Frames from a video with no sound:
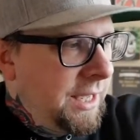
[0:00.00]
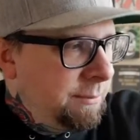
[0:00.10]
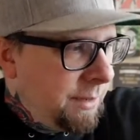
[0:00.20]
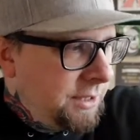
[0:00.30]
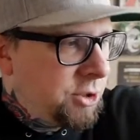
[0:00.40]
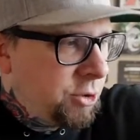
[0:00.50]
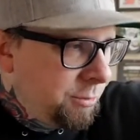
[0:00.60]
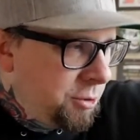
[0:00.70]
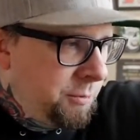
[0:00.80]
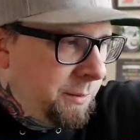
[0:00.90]
in my
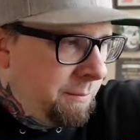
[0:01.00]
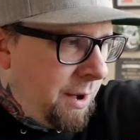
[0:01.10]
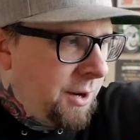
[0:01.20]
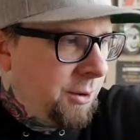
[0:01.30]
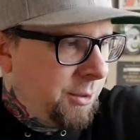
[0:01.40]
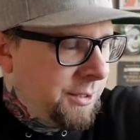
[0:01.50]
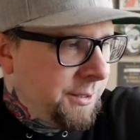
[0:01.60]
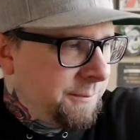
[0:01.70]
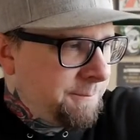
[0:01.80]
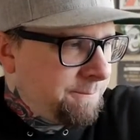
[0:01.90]
Stormtrooper mod
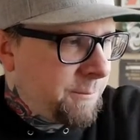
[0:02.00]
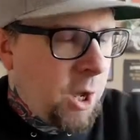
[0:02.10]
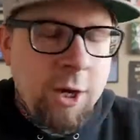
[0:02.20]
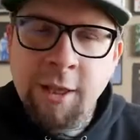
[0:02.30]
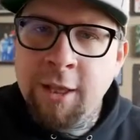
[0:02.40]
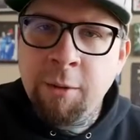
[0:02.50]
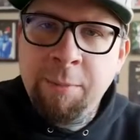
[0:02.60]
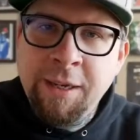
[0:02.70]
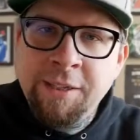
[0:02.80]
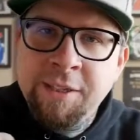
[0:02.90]
holder on a little
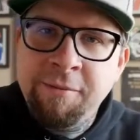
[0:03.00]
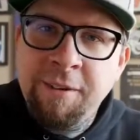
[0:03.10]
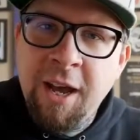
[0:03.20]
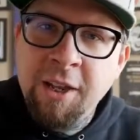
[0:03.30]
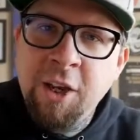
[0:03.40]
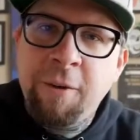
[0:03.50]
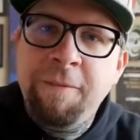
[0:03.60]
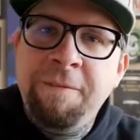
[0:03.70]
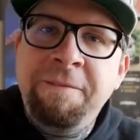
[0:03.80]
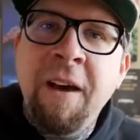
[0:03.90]
piece of,
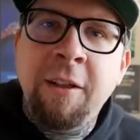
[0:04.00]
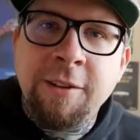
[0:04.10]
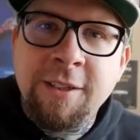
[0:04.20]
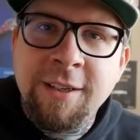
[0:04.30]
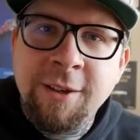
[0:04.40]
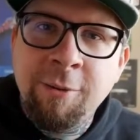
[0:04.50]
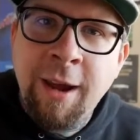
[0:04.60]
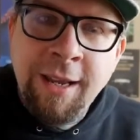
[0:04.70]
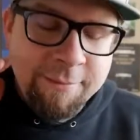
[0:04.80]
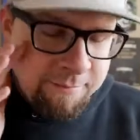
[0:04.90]
felt,
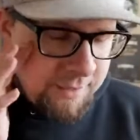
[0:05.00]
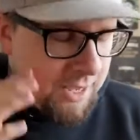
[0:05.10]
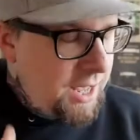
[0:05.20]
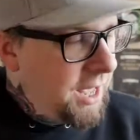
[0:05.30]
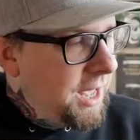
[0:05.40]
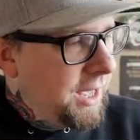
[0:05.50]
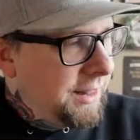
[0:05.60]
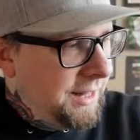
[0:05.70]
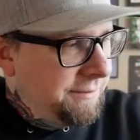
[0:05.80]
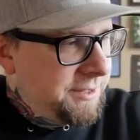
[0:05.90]
right?
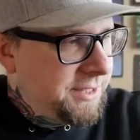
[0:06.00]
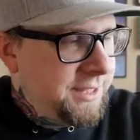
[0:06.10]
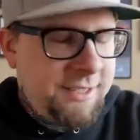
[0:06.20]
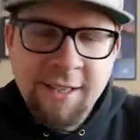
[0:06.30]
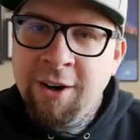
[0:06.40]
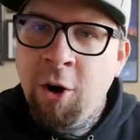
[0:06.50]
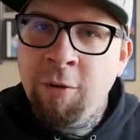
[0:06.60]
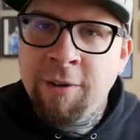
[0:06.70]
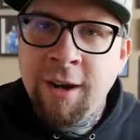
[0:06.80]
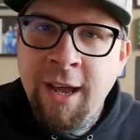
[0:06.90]
Left it sitting there
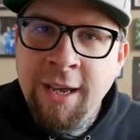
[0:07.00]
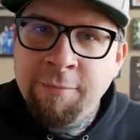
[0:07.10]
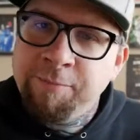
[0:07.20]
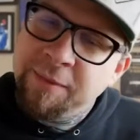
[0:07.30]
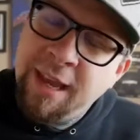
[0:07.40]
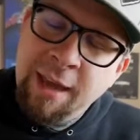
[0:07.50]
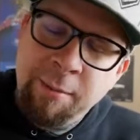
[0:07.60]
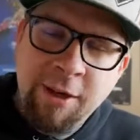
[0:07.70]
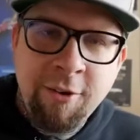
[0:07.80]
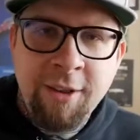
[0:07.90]
overnight, came
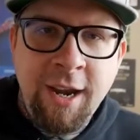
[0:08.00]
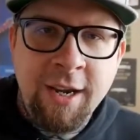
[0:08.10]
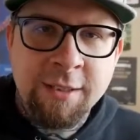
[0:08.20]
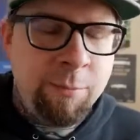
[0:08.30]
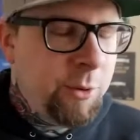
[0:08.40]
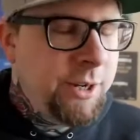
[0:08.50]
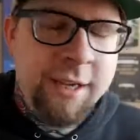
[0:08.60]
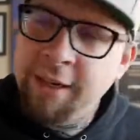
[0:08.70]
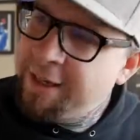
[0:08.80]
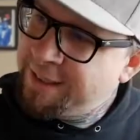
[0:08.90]
in here the next
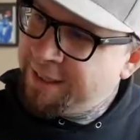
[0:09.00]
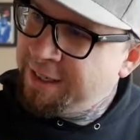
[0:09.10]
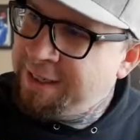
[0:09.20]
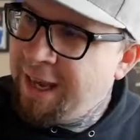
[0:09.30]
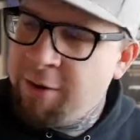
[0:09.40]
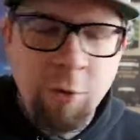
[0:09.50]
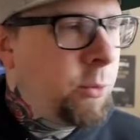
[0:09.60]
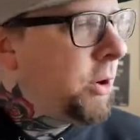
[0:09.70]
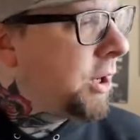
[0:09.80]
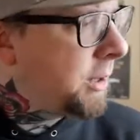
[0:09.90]
morning, sitting down to
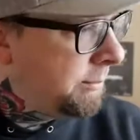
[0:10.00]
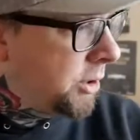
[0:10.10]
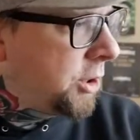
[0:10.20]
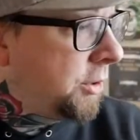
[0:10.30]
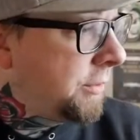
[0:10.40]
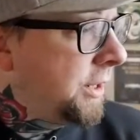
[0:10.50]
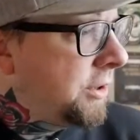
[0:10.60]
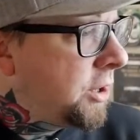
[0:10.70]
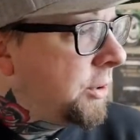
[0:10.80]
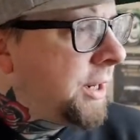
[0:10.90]
work, looking over
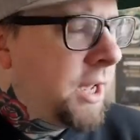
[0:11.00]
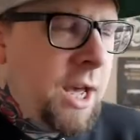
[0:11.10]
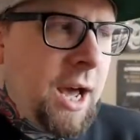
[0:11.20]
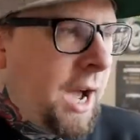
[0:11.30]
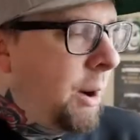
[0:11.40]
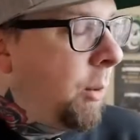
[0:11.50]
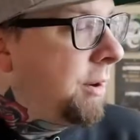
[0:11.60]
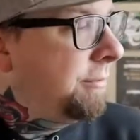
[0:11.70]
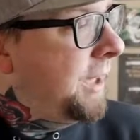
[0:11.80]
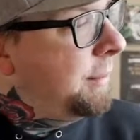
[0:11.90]
here going, I
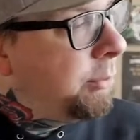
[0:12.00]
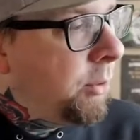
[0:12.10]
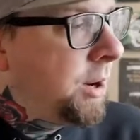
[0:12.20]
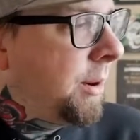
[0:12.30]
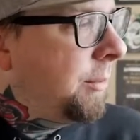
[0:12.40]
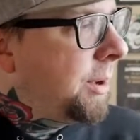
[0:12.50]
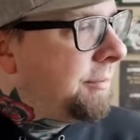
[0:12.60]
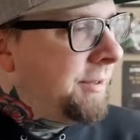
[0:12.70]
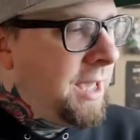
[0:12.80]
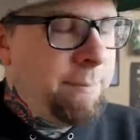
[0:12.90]
want a vape. What do I want
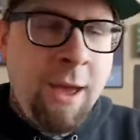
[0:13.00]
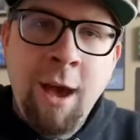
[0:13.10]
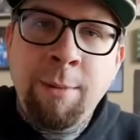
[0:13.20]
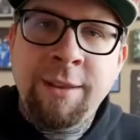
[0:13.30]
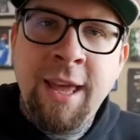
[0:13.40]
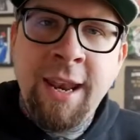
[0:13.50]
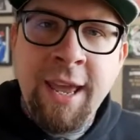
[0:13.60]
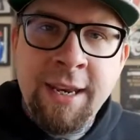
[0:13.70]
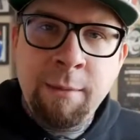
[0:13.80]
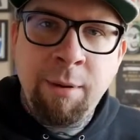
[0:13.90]
to vape? How about that
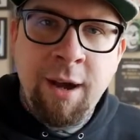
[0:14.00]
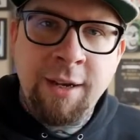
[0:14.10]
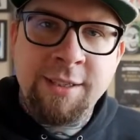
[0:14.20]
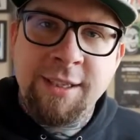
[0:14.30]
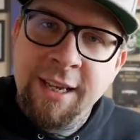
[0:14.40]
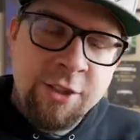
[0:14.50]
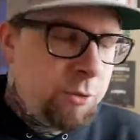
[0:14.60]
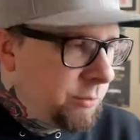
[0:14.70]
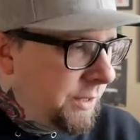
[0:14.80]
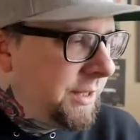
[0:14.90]
NEBox? It's a
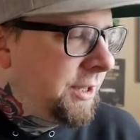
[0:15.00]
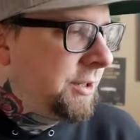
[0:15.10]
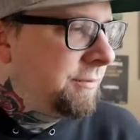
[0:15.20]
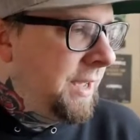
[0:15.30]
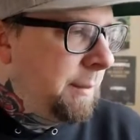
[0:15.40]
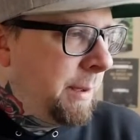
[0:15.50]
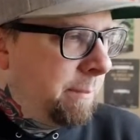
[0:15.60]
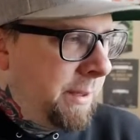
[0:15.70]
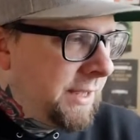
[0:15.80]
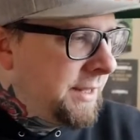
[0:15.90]
really good vape. I
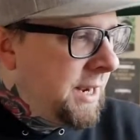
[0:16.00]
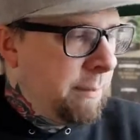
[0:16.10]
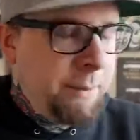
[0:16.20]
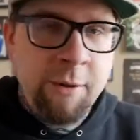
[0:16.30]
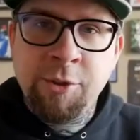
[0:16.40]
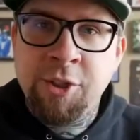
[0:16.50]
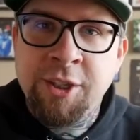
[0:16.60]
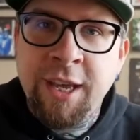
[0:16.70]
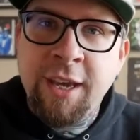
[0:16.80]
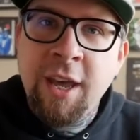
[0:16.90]
picked it up and it was just
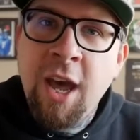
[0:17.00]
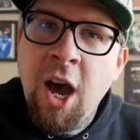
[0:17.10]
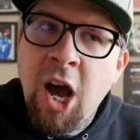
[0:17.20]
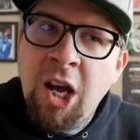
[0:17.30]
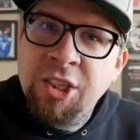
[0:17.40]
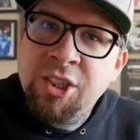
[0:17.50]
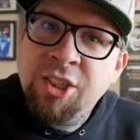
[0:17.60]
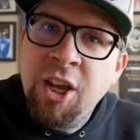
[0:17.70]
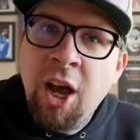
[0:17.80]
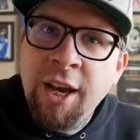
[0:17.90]
like a
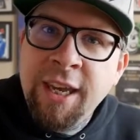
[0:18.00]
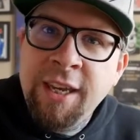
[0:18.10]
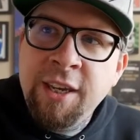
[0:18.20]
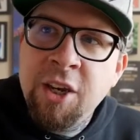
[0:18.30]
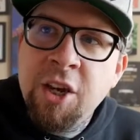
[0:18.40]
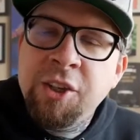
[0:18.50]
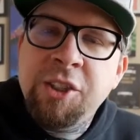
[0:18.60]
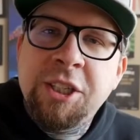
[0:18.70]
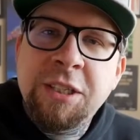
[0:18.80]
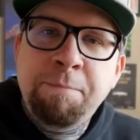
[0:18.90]
soggy
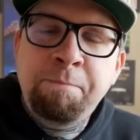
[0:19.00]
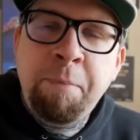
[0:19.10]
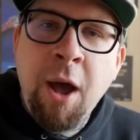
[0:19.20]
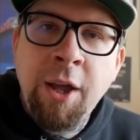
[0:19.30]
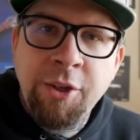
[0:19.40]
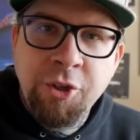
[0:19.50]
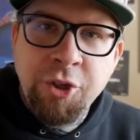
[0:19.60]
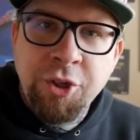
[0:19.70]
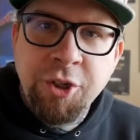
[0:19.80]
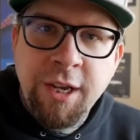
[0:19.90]

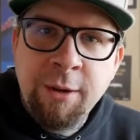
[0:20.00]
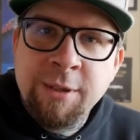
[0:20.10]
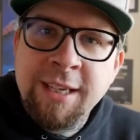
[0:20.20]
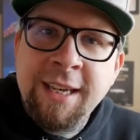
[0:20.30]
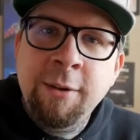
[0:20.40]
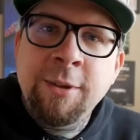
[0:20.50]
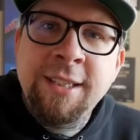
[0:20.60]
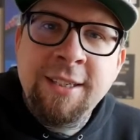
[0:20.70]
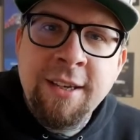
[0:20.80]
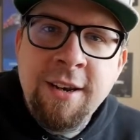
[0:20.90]
sponge. It was like it was
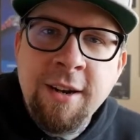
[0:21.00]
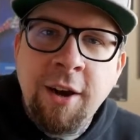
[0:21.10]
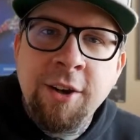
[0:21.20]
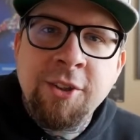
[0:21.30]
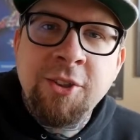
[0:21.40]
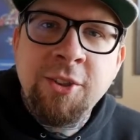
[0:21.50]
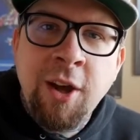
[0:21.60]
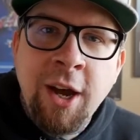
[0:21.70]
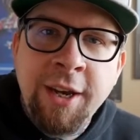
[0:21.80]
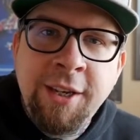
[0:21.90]
sitting on a
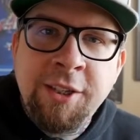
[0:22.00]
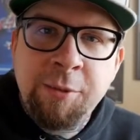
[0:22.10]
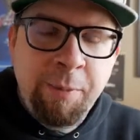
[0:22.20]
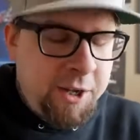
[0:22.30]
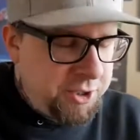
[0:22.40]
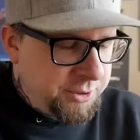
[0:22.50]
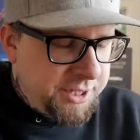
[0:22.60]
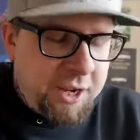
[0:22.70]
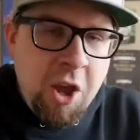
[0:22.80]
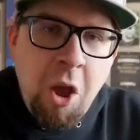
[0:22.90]
soggy sponge. It was
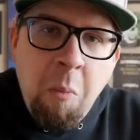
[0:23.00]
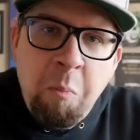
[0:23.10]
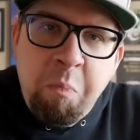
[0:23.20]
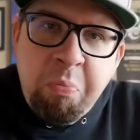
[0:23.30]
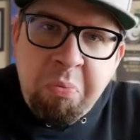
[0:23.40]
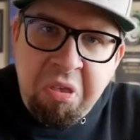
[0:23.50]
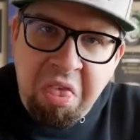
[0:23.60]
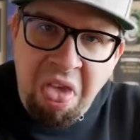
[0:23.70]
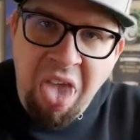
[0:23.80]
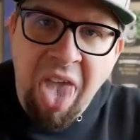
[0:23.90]
like,
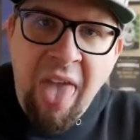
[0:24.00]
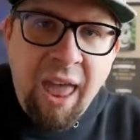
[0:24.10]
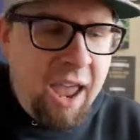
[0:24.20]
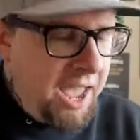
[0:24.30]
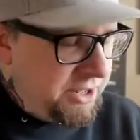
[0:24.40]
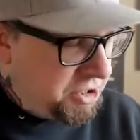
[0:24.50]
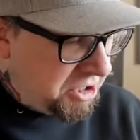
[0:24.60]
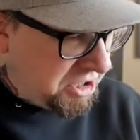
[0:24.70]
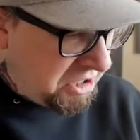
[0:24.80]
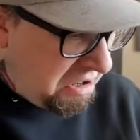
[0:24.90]
bleh, and
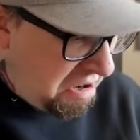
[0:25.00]
just,